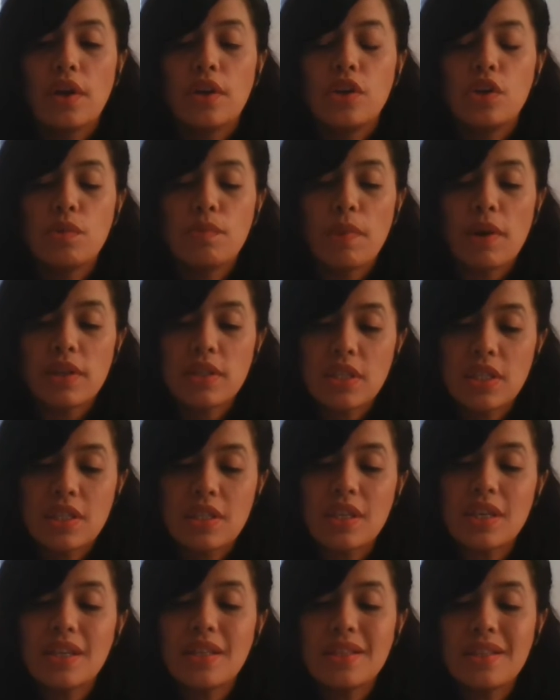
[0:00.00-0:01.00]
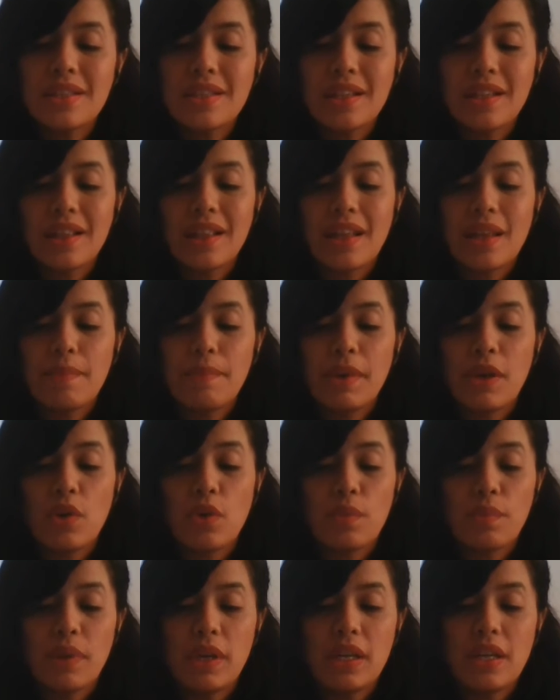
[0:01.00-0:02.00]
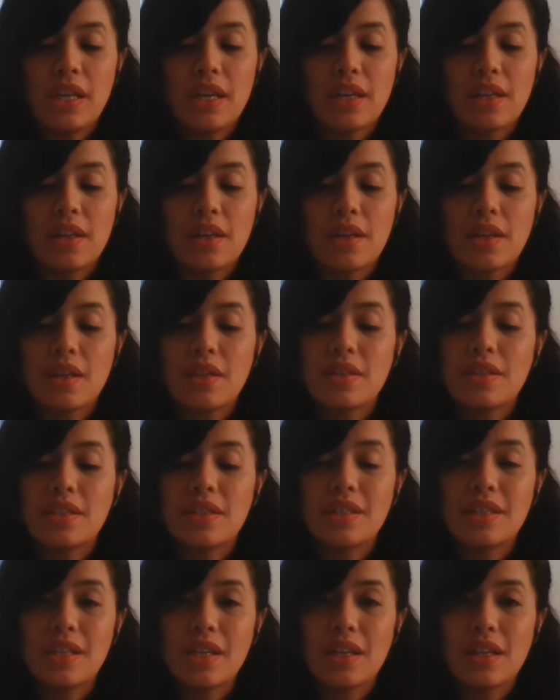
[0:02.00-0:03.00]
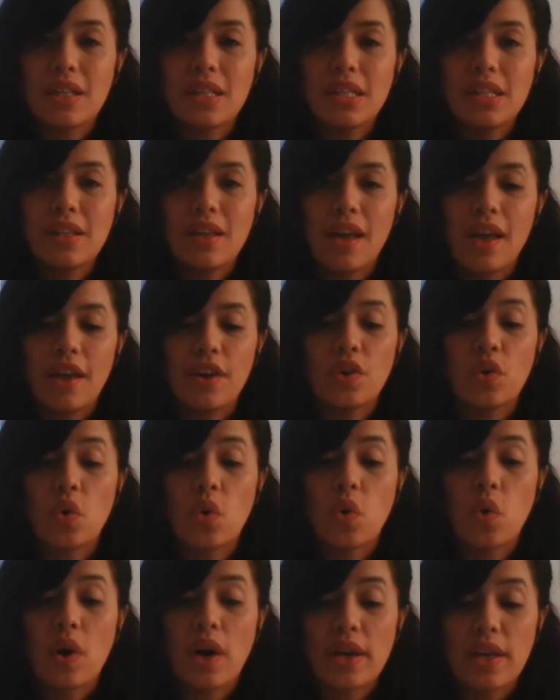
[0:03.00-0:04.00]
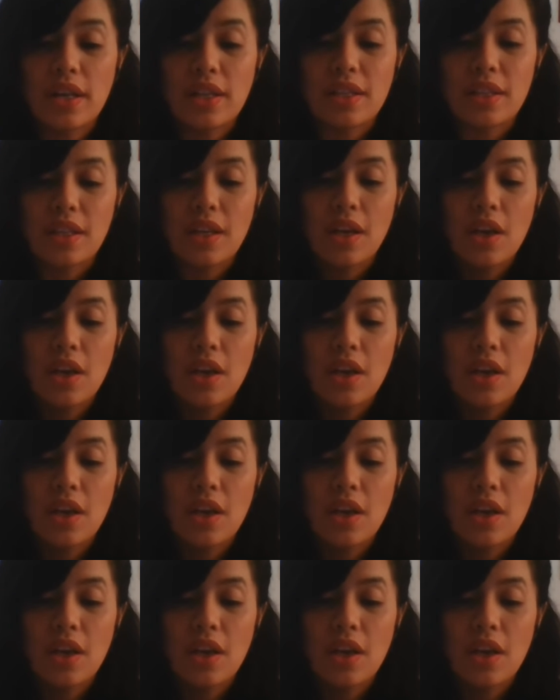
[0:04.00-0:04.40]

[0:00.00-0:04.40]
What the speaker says: You must instantly be obedient, still, and quiet.